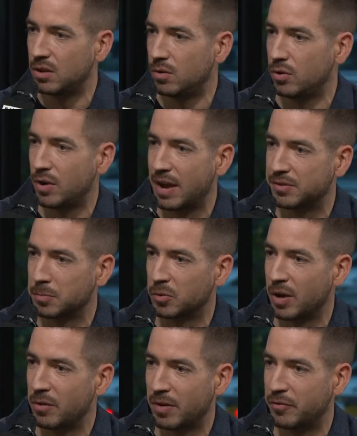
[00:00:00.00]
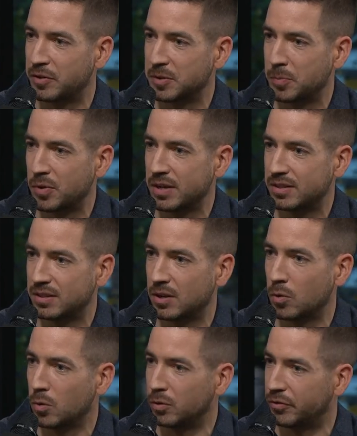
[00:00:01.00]
you, you have some great reference points to
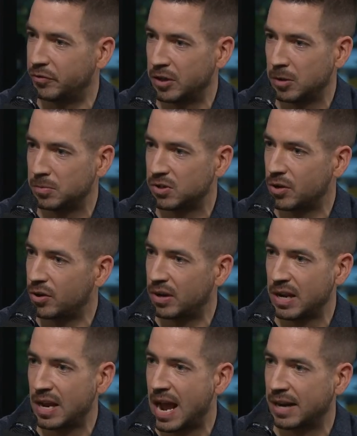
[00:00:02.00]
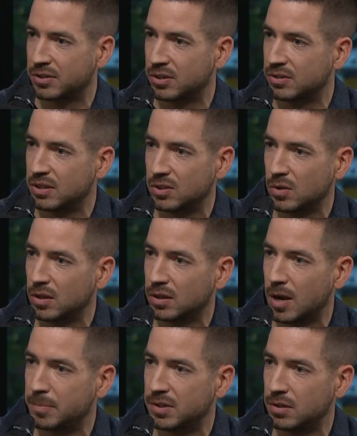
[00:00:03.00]
old films. Are there any actors that you look
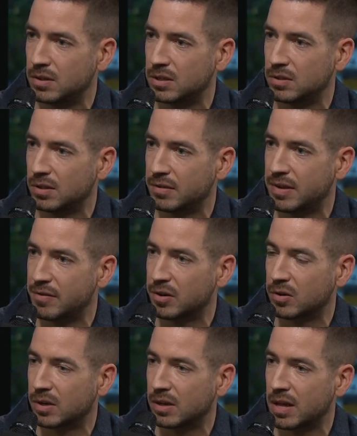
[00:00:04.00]
up to that you love to have a career